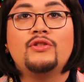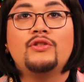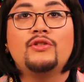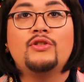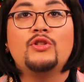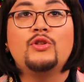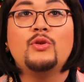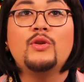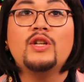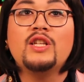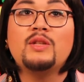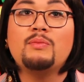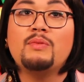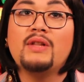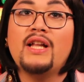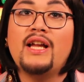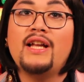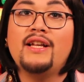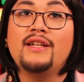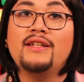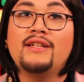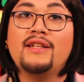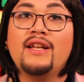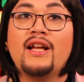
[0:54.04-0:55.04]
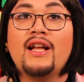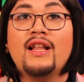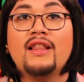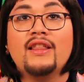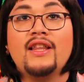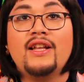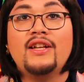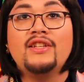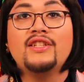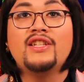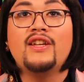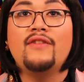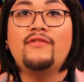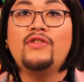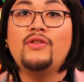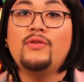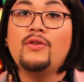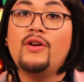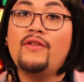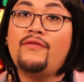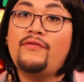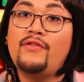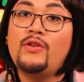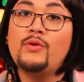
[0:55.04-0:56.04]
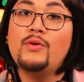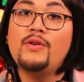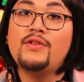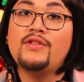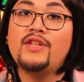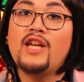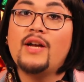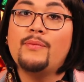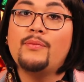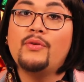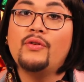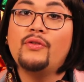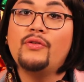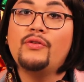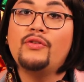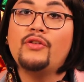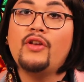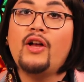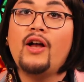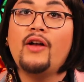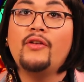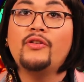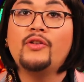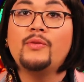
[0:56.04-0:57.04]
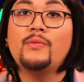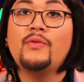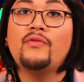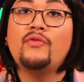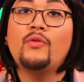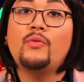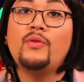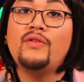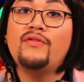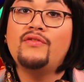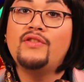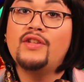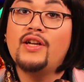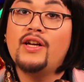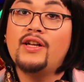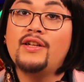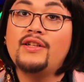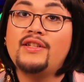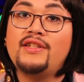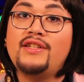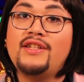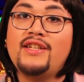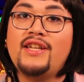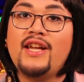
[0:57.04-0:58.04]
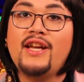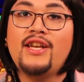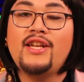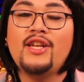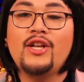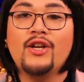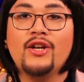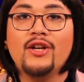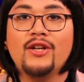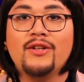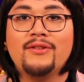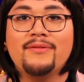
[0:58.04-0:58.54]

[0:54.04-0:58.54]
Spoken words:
To explain, let us give you a few examples of some of what we've done to get here.